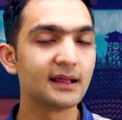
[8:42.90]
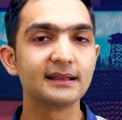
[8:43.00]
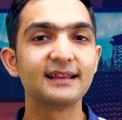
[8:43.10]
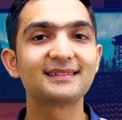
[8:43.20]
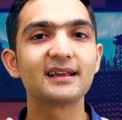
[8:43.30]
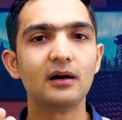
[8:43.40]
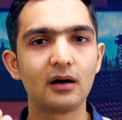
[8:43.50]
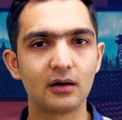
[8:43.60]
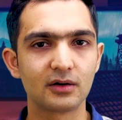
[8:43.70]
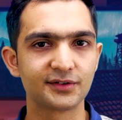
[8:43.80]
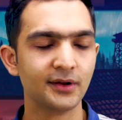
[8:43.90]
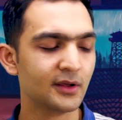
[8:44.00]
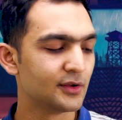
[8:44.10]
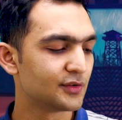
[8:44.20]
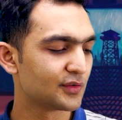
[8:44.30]
Read. They say hard.
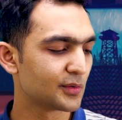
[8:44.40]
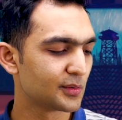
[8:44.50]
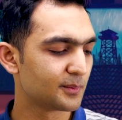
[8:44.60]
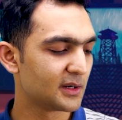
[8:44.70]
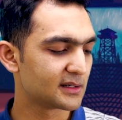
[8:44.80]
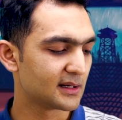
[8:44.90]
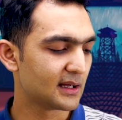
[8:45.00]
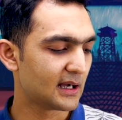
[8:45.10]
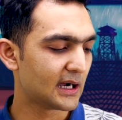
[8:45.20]
So, but